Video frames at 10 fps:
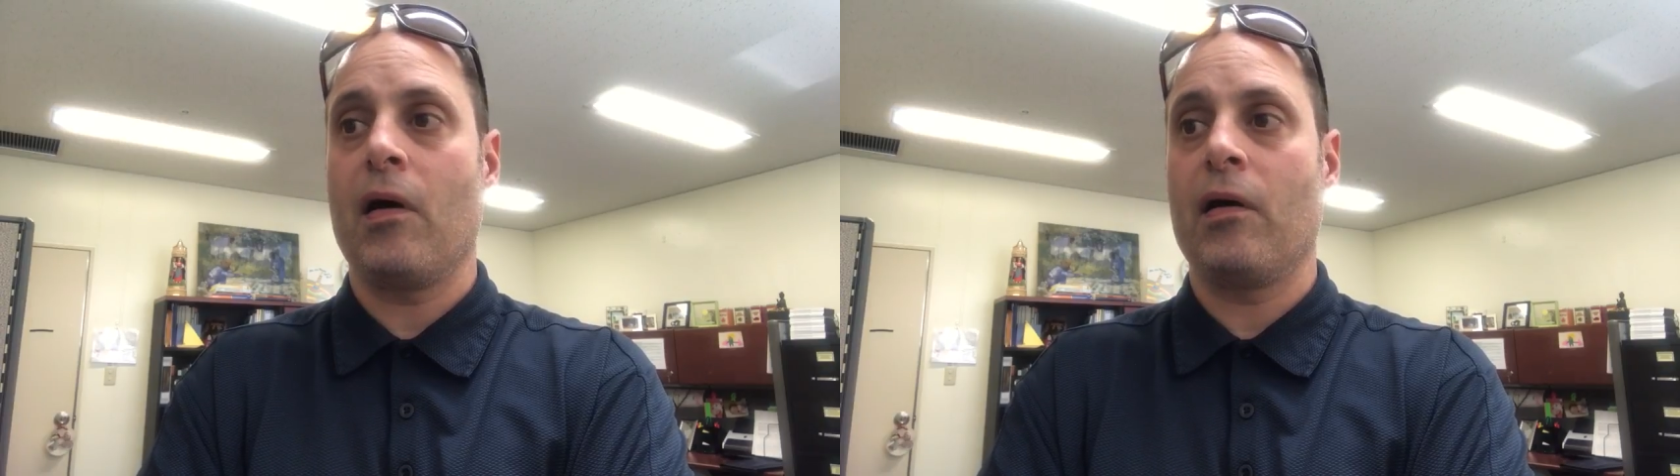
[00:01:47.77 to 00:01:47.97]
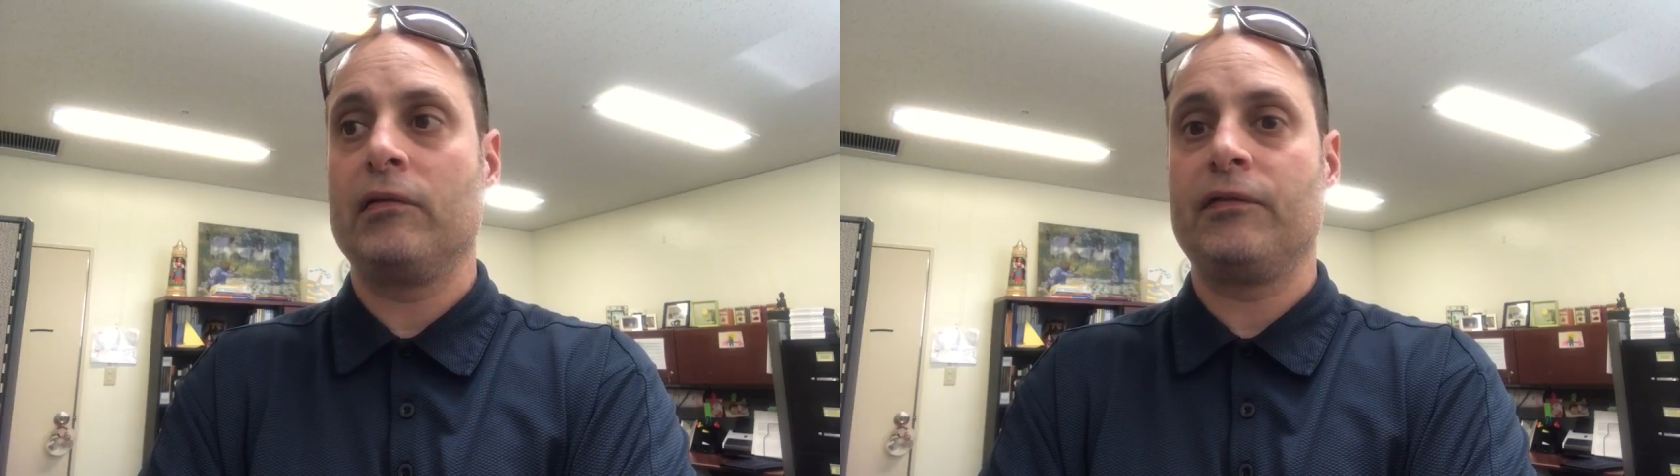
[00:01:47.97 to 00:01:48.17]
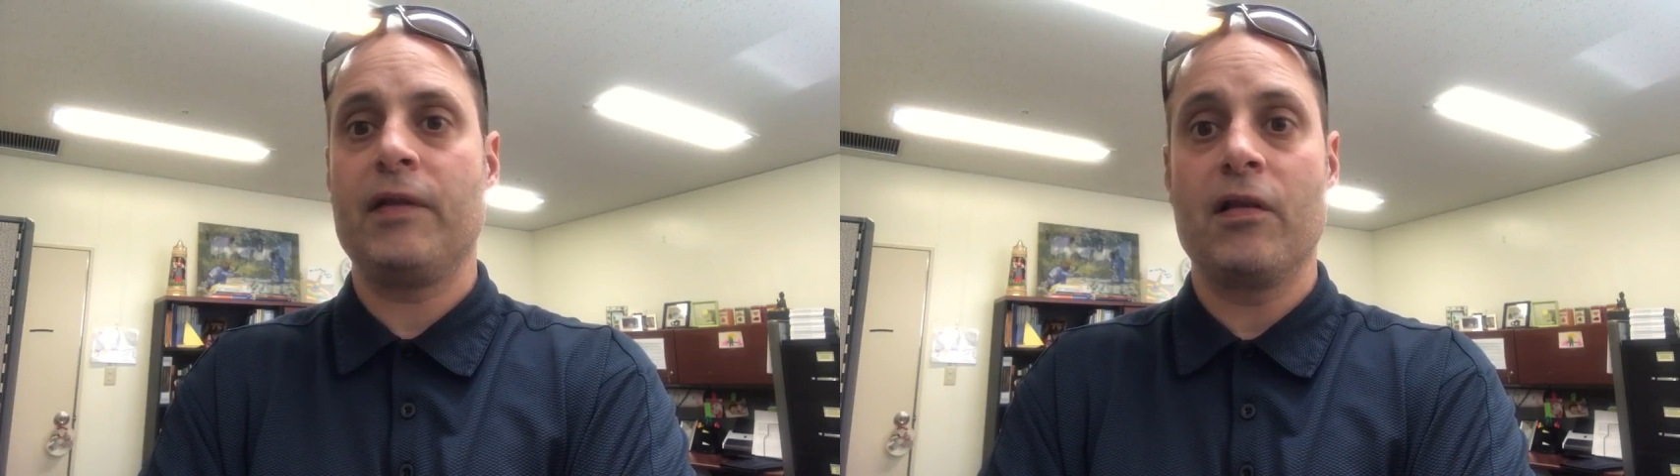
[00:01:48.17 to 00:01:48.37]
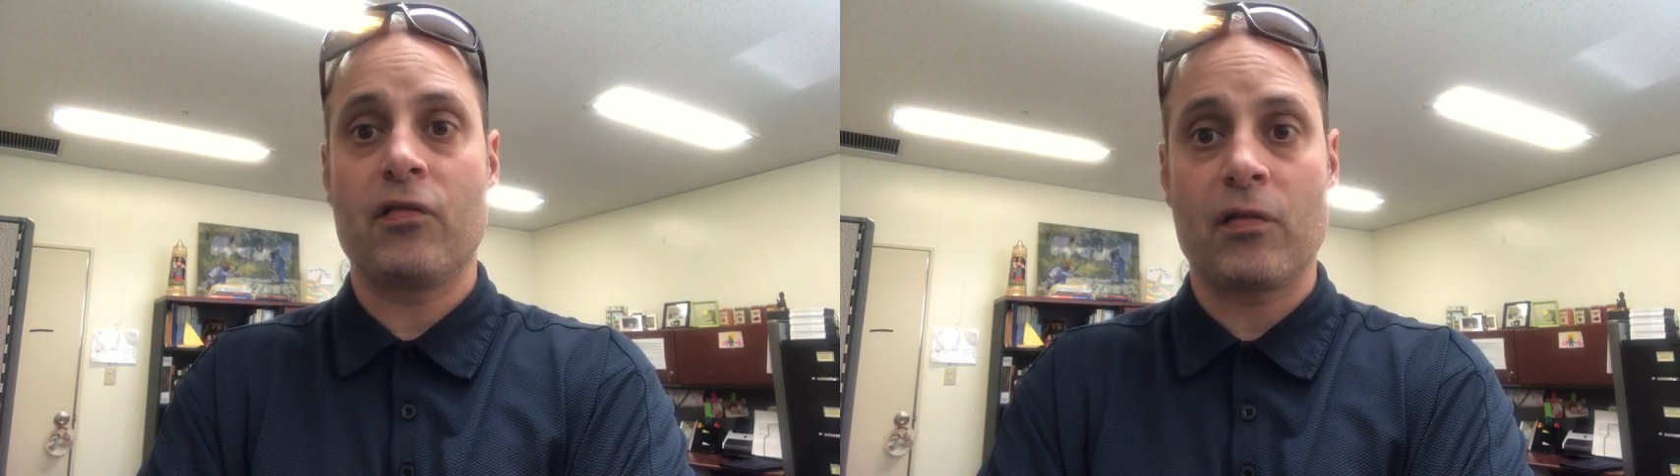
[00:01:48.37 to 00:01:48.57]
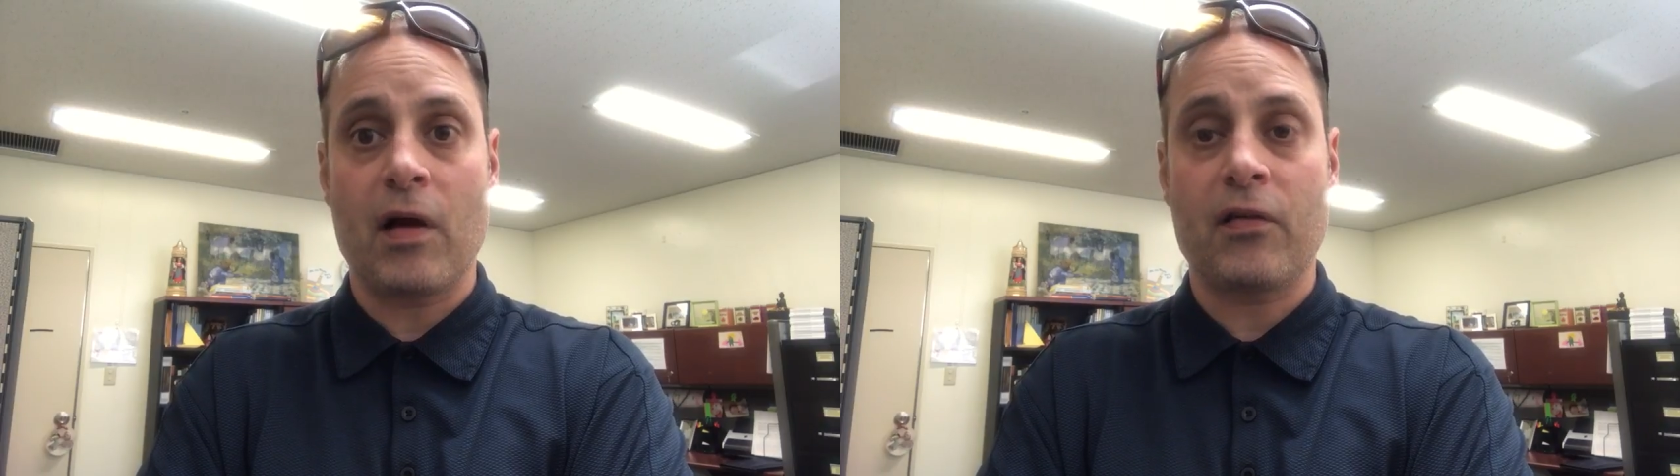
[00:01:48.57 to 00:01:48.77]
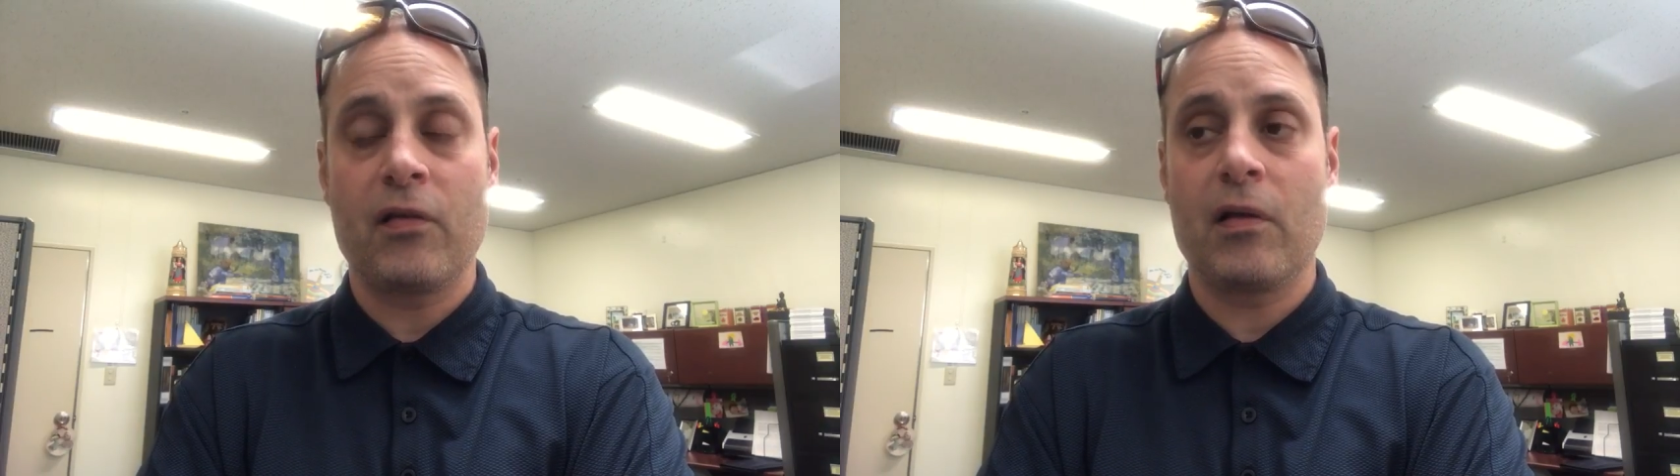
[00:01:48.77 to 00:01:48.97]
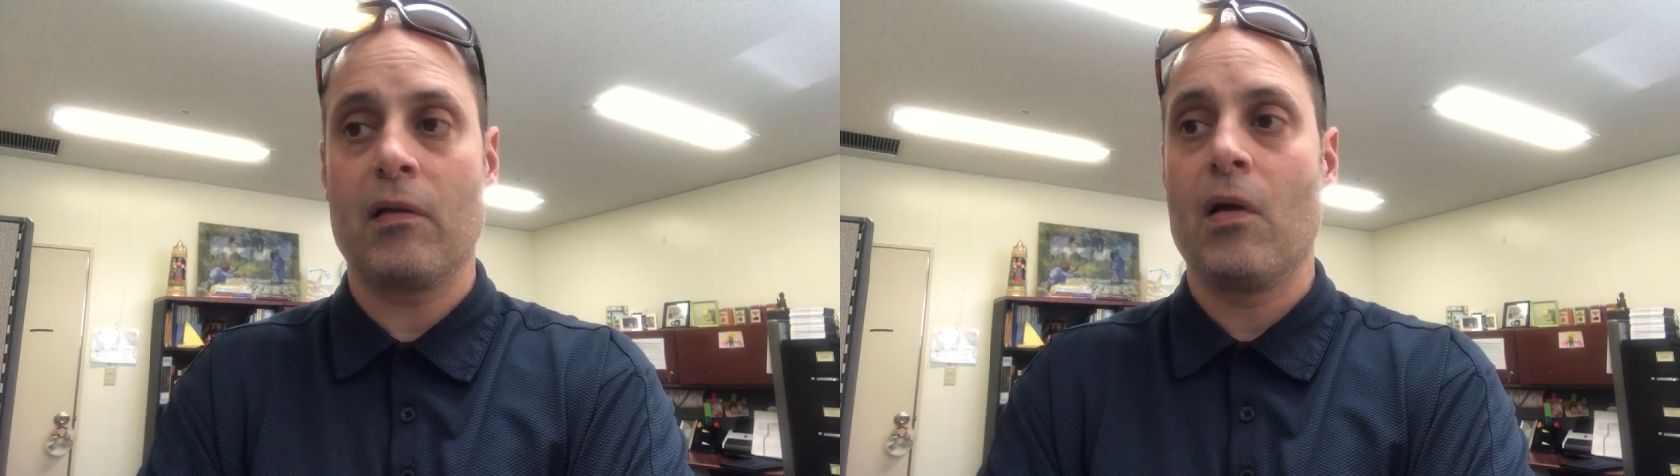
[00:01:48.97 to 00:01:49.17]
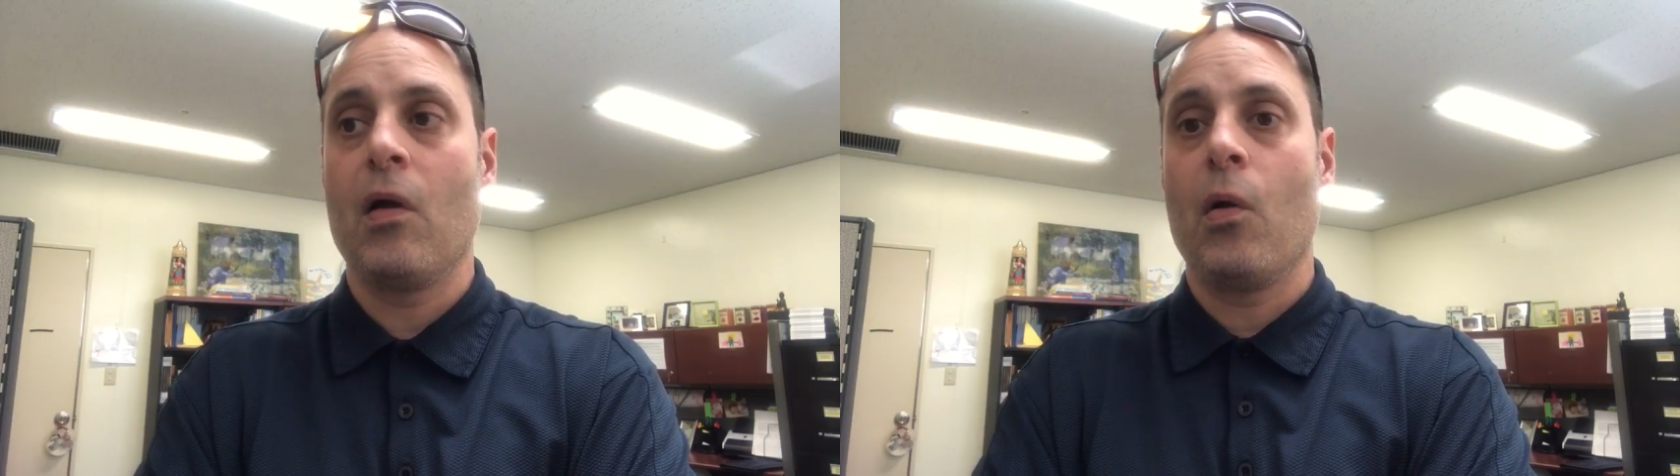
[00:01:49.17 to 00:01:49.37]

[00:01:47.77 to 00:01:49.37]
of instruction